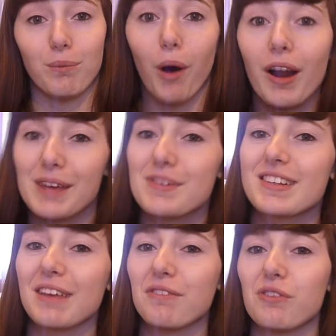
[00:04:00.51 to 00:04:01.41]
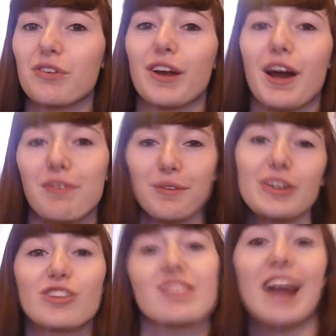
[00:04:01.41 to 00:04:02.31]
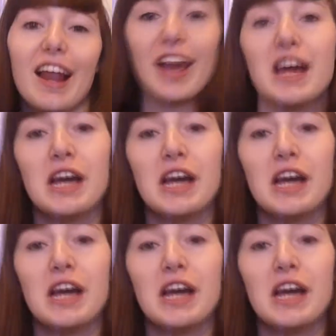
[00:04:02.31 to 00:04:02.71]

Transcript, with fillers: while he was singing Run For Your Life and we were just there like